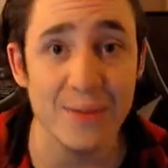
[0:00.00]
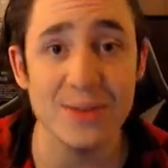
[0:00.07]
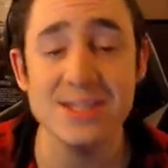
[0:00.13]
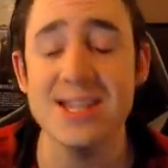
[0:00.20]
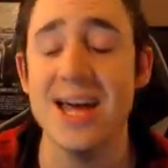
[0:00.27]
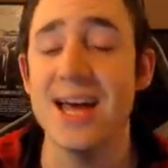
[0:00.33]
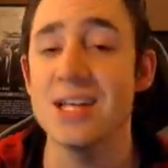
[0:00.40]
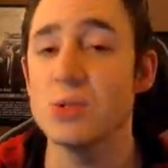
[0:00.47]
the
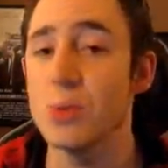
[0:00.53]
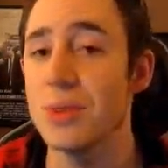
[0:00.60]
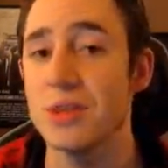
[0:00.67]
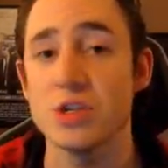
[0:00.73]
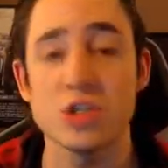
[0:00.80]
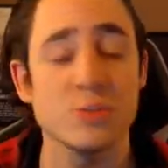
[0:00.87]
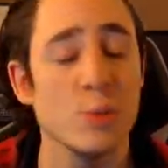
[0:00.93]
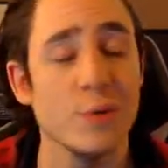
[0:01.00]
stairs, or whether they're
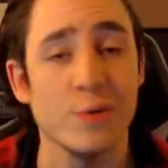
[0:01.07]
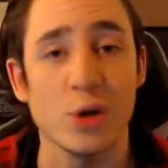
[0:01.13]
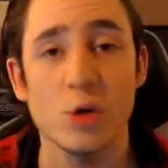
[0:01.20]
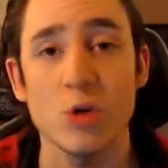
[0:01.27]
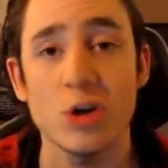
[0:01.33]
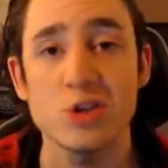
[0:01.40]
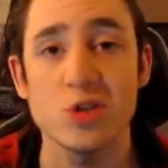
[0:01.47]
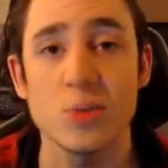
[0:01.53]
just moving
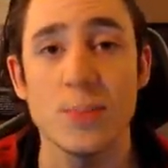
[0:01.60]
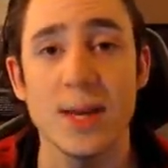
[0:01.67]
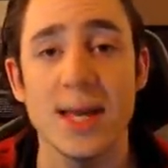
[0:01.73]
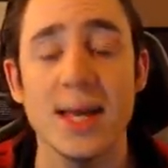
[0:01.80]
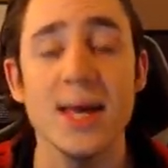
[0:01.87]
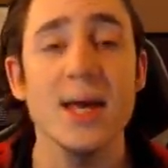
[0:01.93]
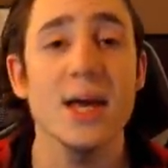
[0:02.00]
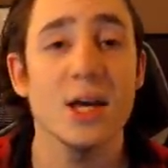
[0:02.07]
across from me,